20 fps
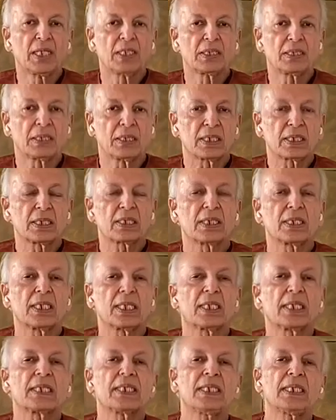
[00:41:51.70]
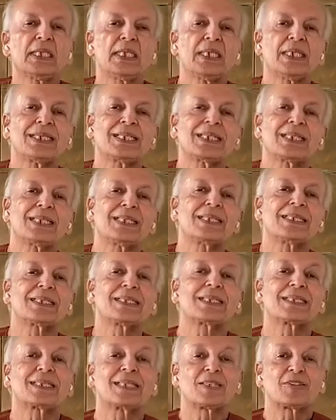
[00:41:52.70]
Jathar Agni
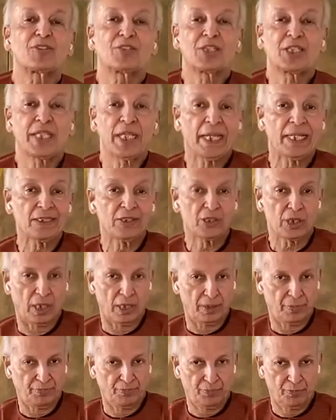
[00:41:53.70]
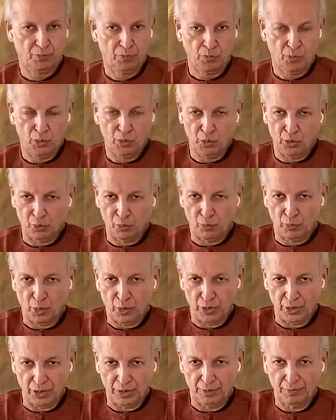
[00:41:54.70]
increases the Teja in your
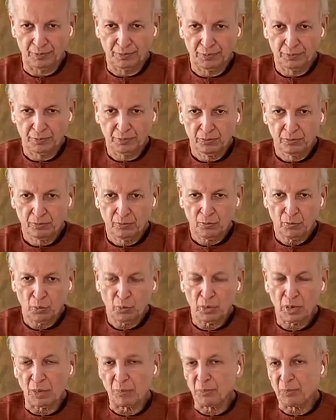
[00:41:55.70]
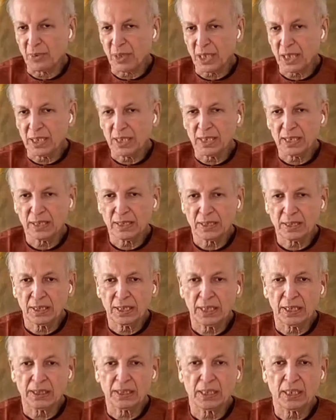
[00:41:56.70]
body. We have Prana,
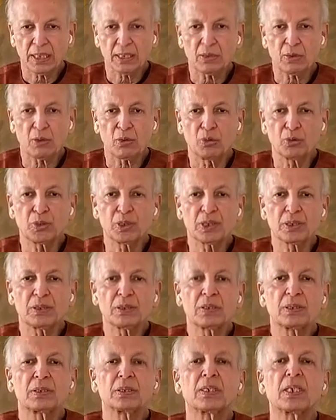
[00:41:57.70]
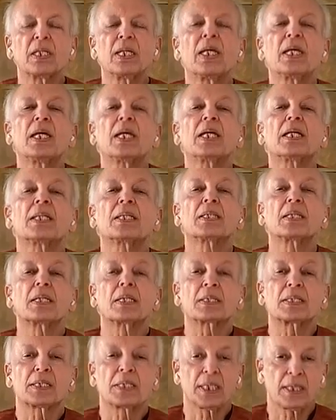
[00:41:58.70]
Teja and Ojas. The
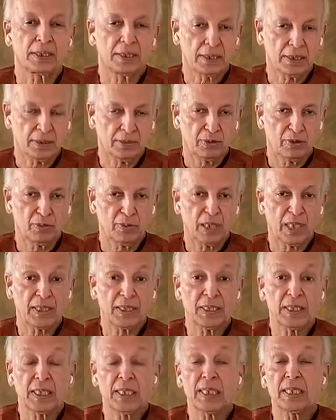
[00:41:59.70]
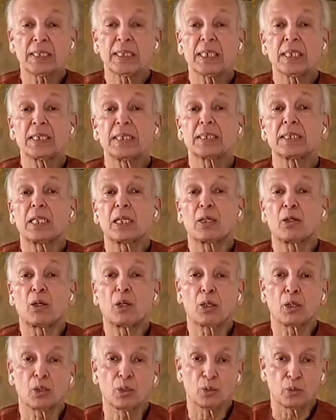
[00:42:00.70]
Teja, and Teja is the
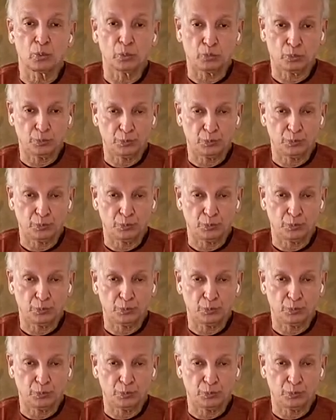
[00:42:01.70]
glow.